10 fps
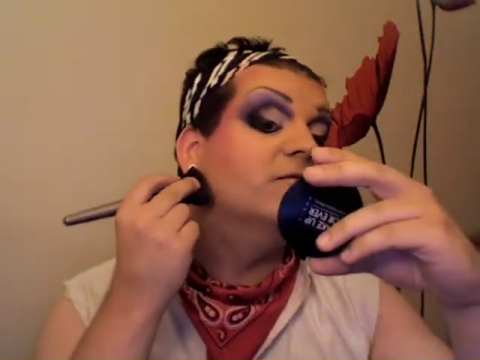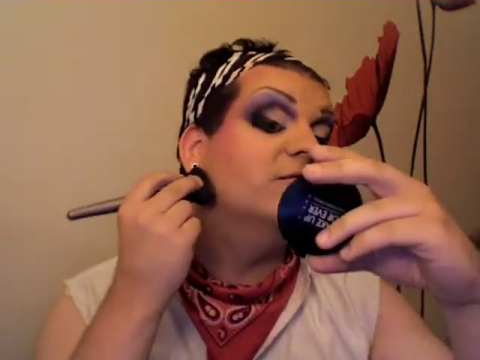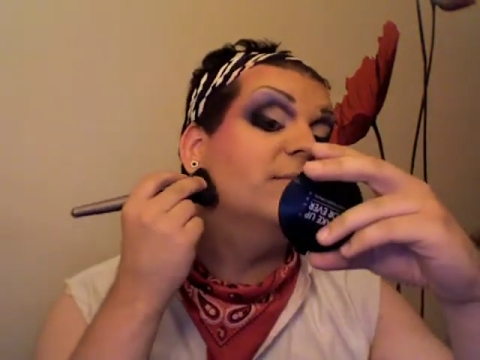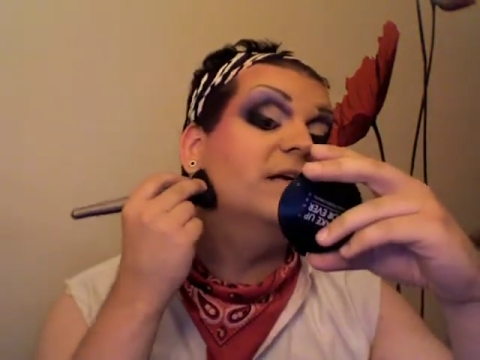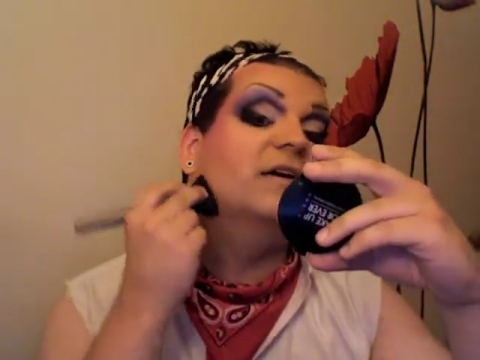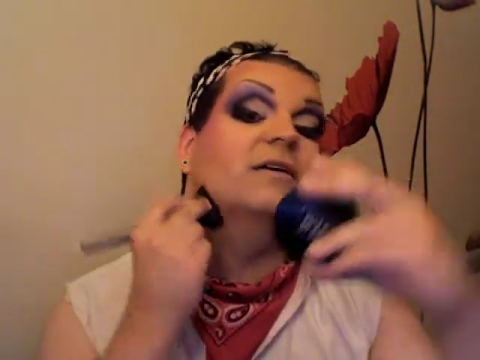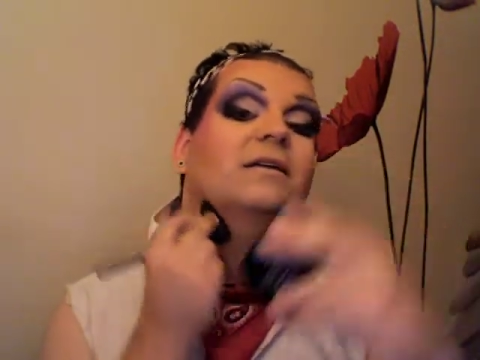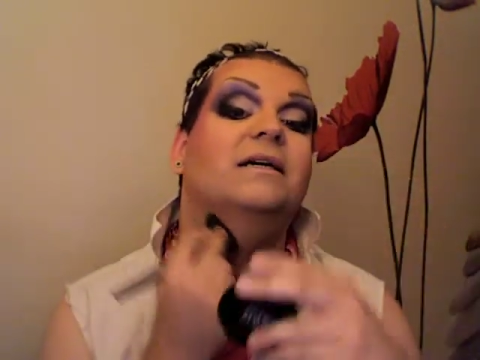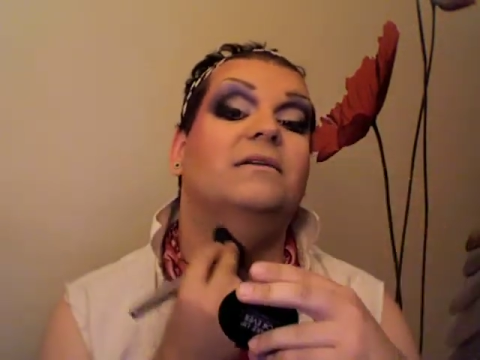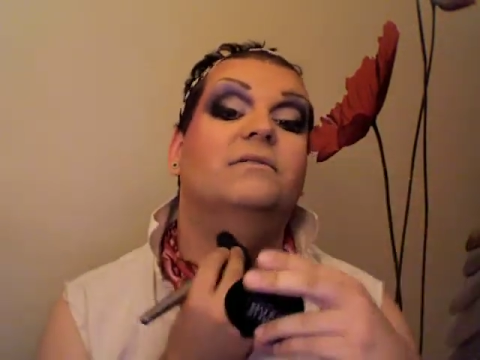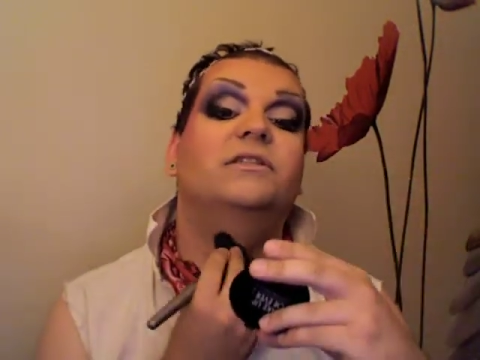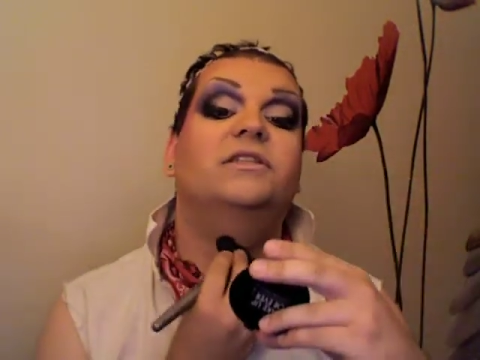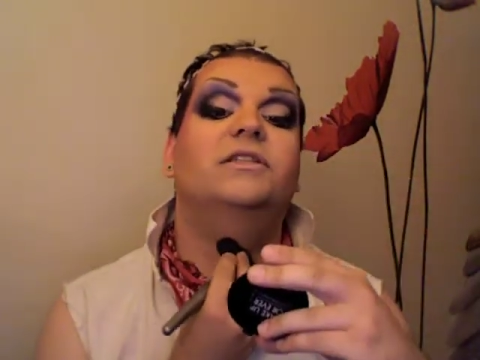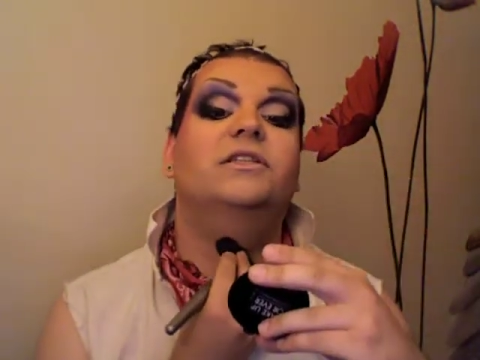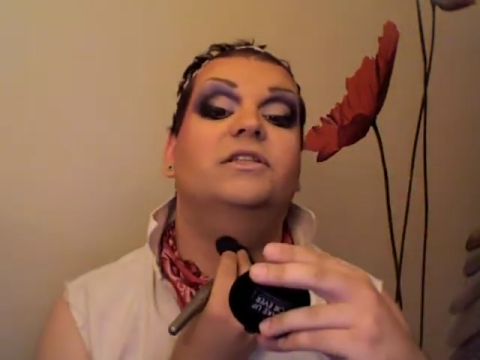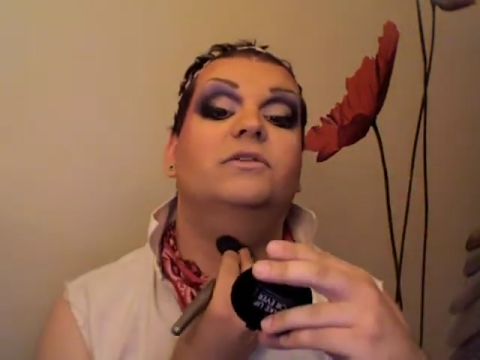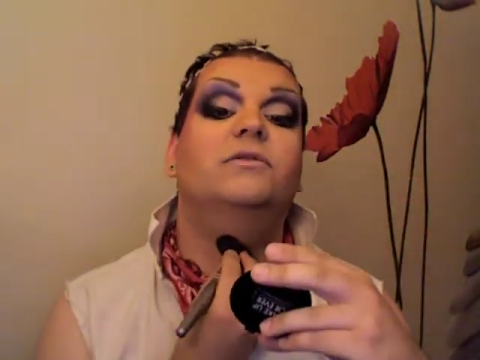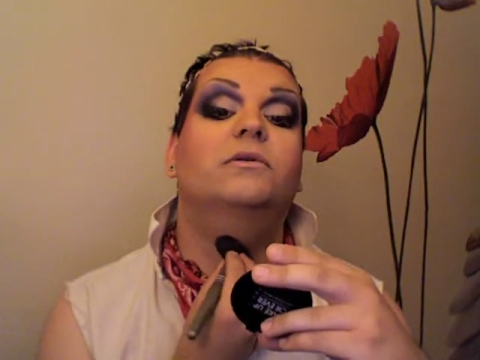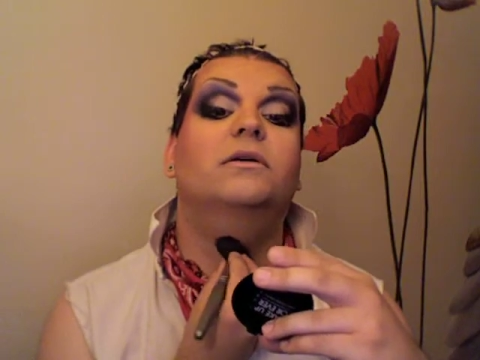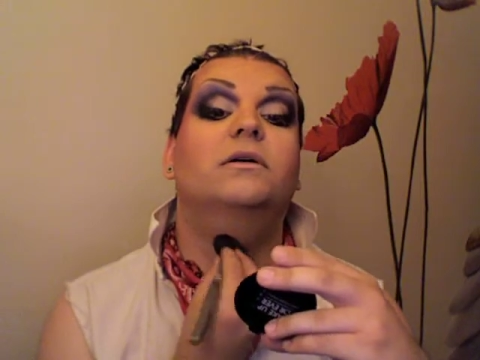from here down to